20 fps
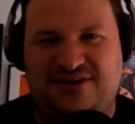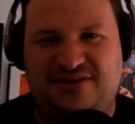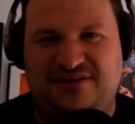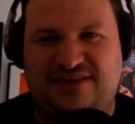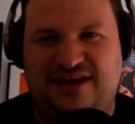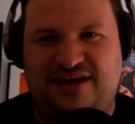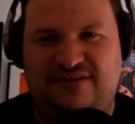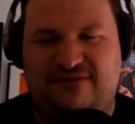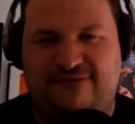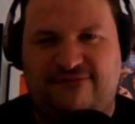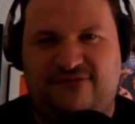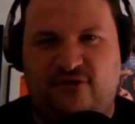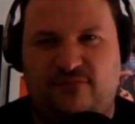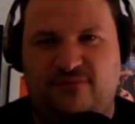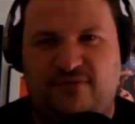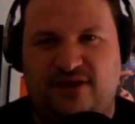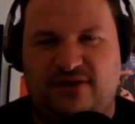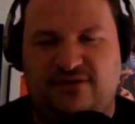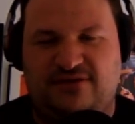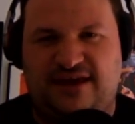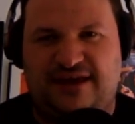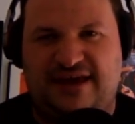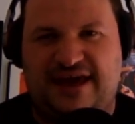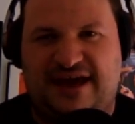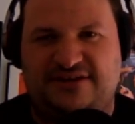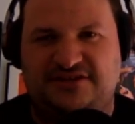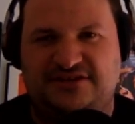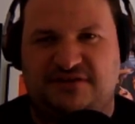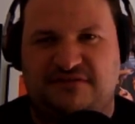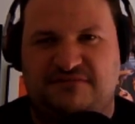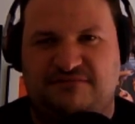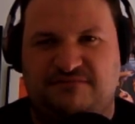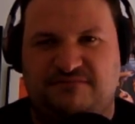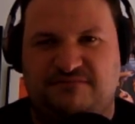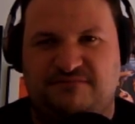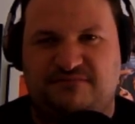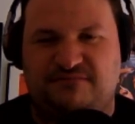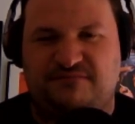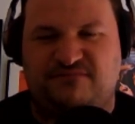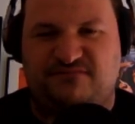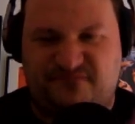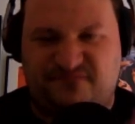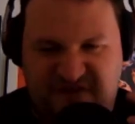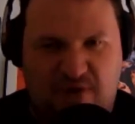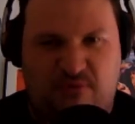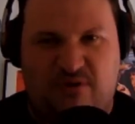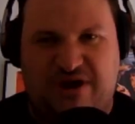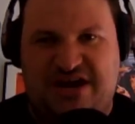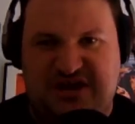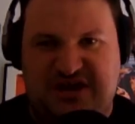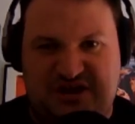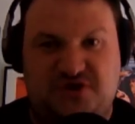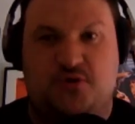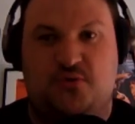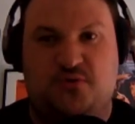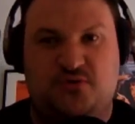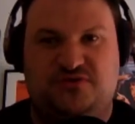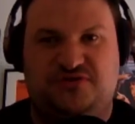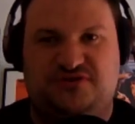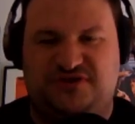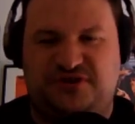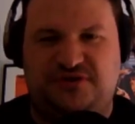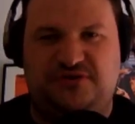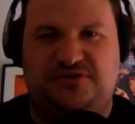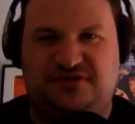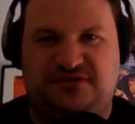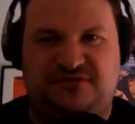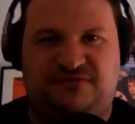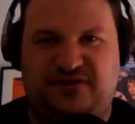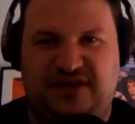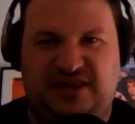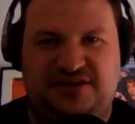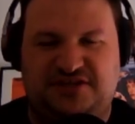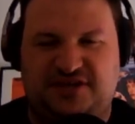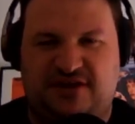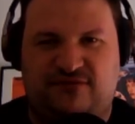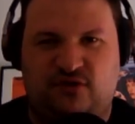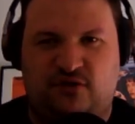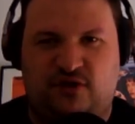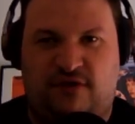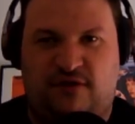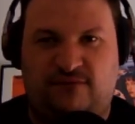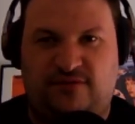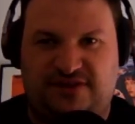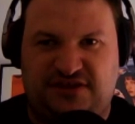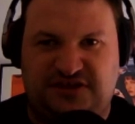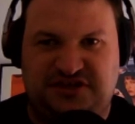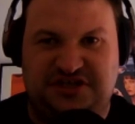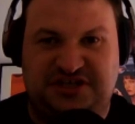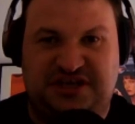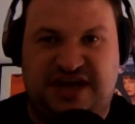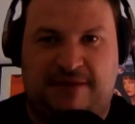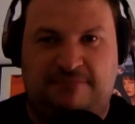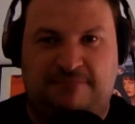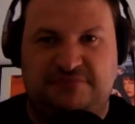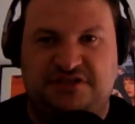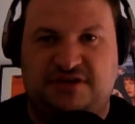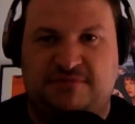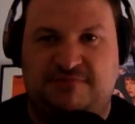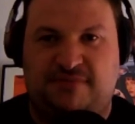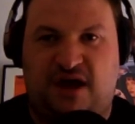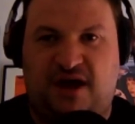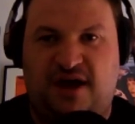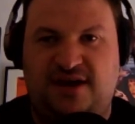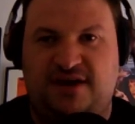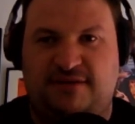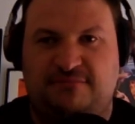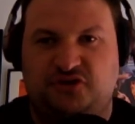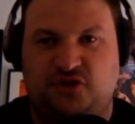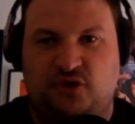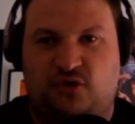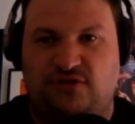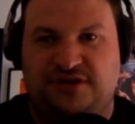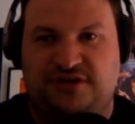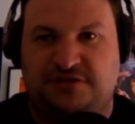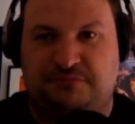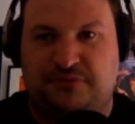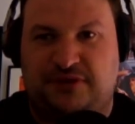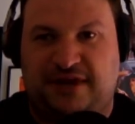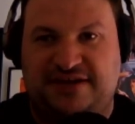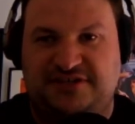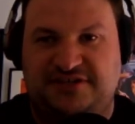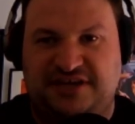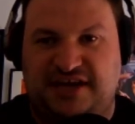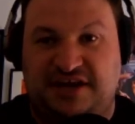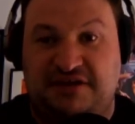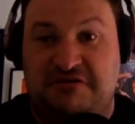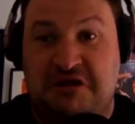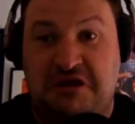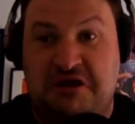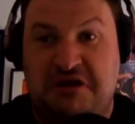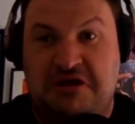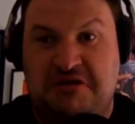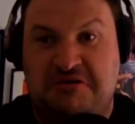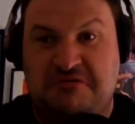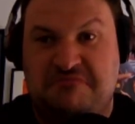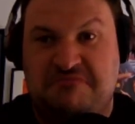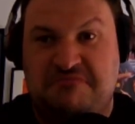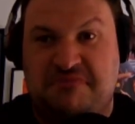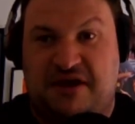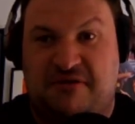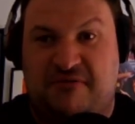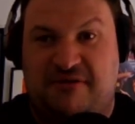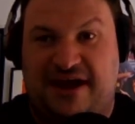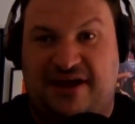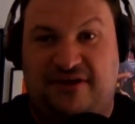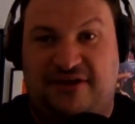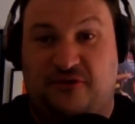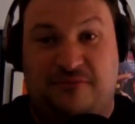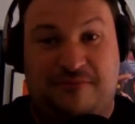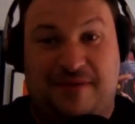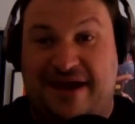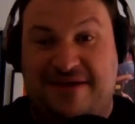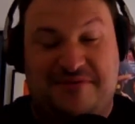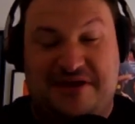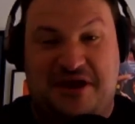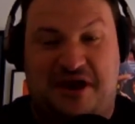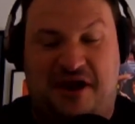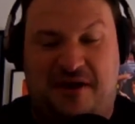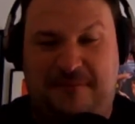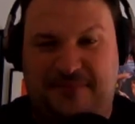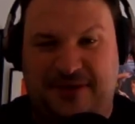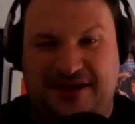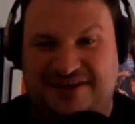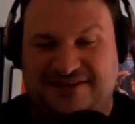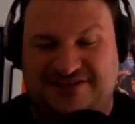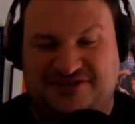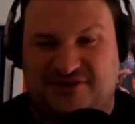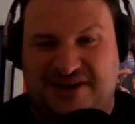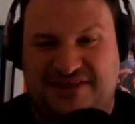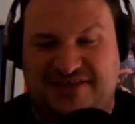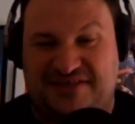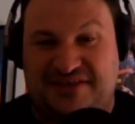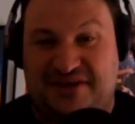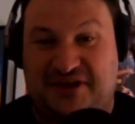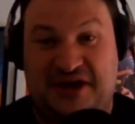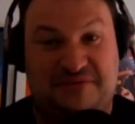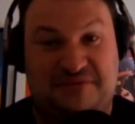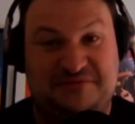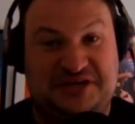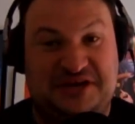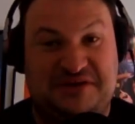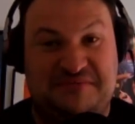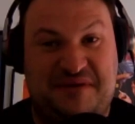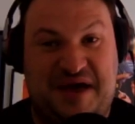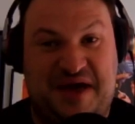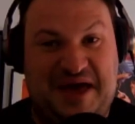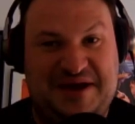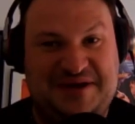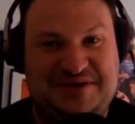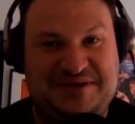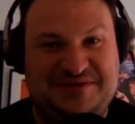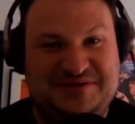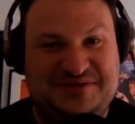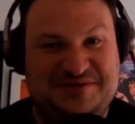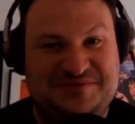you think of a film that you think has a very good use of philosophical conflict that just comes to mind? I'm sure there's plenty around, or maybe not, but is there anything that comes to your mind?